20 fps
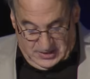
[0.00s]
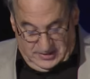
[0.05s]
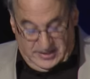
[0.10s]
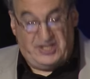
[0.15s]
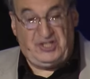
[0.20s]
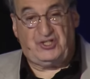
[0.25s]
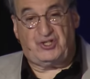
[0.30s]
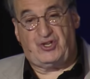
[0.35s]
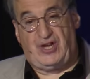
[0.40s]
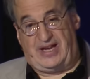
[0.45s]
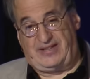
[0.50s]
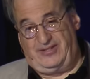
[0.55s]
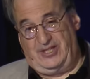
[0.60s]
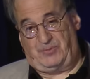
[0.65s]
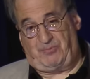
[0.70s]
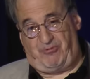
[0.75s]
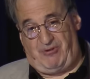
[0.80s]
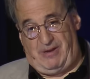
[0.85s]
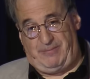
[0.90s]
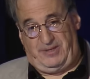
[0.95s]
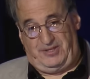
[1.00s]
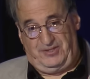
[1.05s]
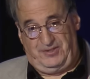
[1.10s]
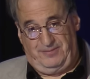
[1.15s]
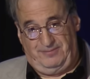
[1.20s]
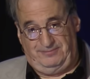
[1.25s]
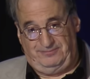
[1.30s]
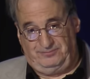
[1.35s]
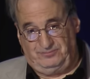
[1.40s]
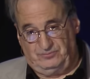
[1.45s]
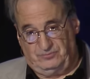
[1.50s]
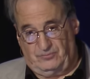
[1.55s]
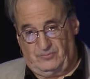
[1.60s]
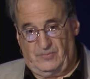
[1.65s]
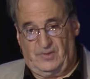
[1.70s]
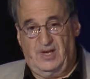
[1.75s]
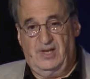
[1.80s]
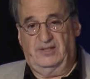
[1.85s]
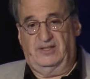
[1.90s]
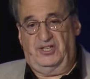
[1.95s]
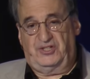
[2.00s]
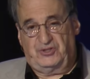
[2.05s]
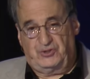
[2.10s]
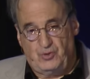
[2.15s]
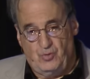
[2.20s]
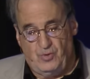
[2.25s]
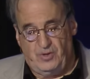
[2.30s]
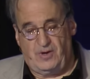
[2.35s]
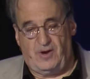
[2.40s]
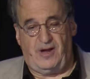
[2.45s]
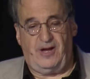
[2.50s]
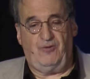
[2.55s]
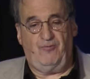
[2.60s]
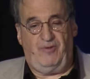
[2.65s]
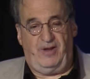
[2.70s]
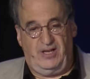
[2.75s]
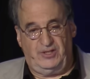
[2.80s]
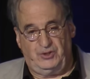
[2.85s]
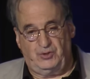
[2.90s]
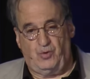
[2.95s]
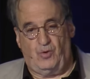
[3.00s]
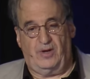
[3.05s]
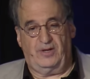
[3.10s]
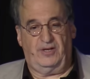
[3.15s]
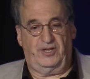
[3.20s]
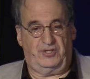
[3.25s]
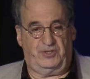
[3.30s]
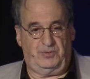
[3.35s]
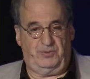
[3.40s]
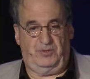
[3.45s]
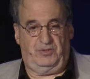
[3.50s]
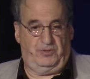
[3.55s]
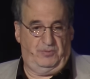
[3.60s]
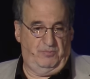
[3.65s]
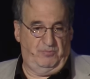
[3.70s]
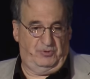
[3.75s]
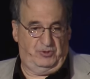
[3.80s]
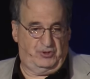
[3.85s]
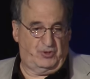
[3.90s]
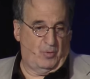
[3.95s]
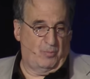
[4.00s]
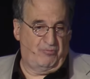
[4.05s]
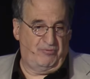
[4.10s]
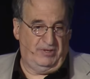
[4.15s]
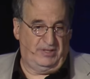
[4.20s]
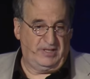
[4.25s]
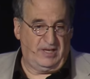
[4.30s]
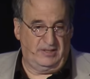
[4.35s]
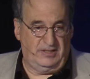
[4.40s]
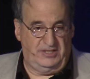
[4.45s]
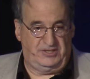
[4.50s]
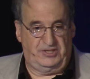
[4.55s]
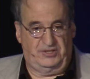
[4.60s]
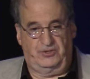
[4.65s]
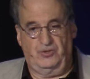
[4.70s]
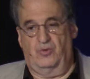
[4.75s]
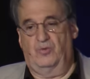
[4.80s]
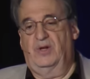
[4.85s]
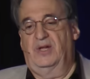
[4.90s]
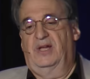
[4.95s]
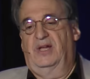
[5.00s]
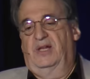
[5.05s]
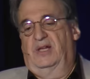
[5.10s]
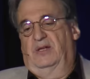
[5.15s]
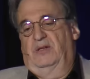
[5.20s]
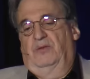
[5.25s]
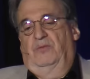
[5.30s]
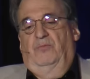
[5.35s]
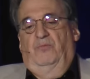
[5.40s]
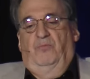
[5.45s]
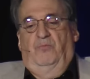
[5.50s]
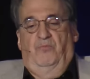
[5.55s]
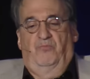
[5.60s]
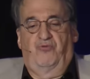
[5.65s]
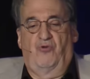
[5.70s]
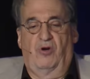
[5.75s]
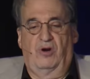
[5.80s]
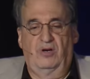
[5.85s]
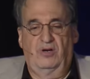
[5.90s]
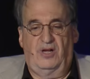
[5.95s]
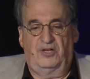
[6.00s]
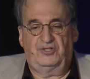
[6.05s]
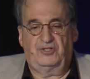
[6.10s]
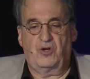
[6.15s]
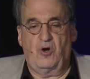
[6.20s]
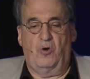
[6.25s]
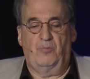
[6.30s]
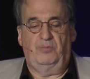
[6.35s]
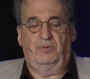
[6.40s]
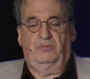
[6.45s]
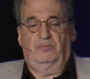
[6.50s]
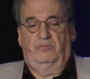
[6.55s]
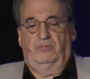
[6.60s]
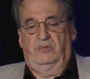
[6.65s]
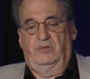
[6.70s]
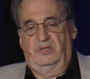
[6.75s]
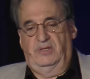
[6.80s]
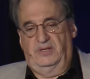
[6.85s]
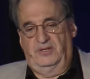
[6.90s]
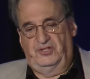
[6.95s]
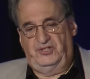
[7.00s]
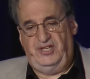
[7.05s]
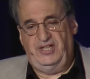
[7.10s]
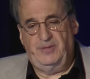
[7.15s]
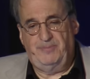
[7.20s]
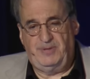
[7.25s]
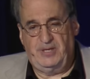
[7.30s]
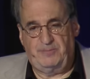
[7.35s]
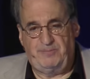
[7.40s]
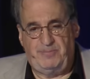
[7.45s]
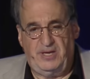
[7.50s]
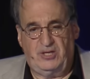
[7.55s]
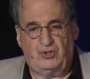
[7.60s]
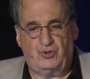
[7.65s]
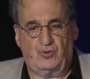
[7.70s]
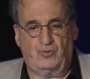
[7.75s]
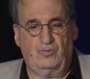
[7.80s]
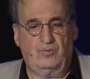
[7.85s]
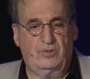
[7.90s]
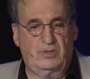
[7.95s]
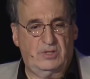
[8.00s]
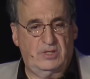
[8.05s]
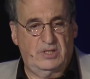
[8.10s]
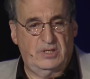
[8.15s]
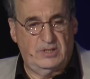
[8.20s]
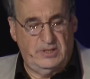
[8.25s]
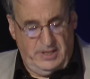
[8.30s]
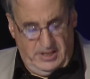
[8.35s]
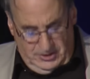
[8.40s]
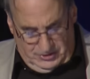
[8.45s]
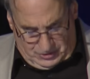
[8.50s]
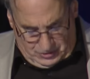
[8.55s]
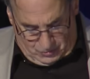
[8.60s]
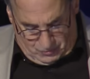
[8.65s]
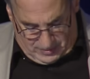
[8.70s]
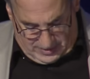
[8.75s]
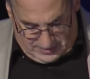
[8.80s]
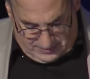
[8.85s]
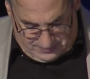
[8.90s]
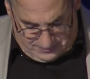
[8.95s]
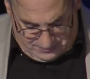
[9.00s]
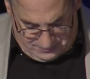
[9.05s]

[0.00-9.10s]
Let's check this premise. Let's do what Ayn Rand taught us so brilliantly to do. Broaden our scope. See the big picture. Integrate.